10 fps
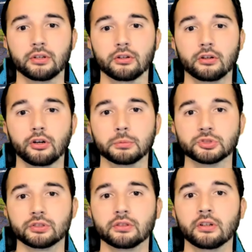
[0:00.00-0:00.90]
or
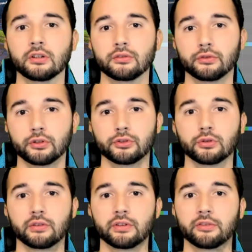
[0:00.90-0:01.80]
option for
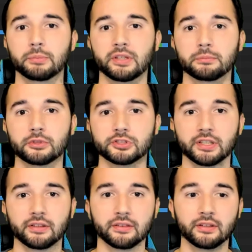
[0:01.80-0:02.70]
UI5-based projects.